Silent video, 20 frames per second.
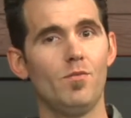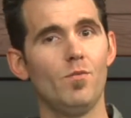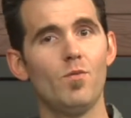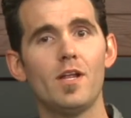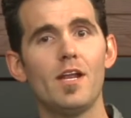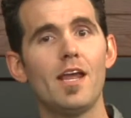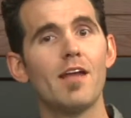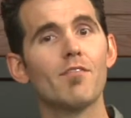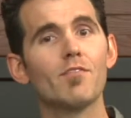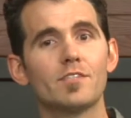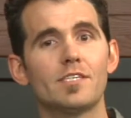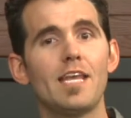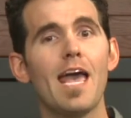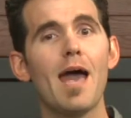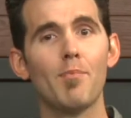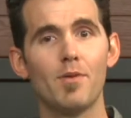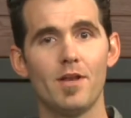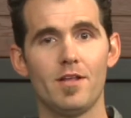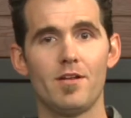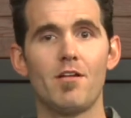whatever's
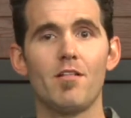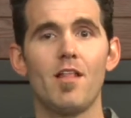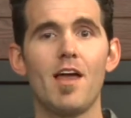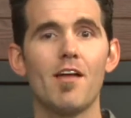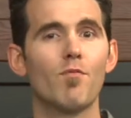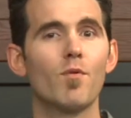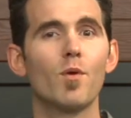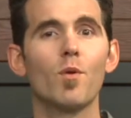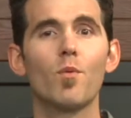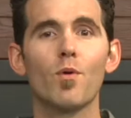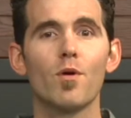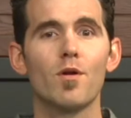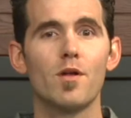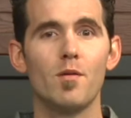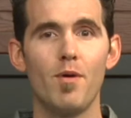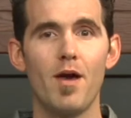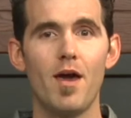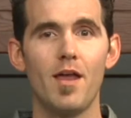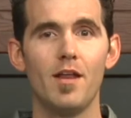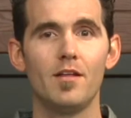happening in our life, we worry
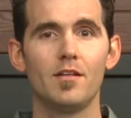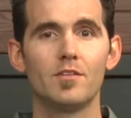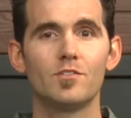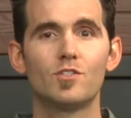about it.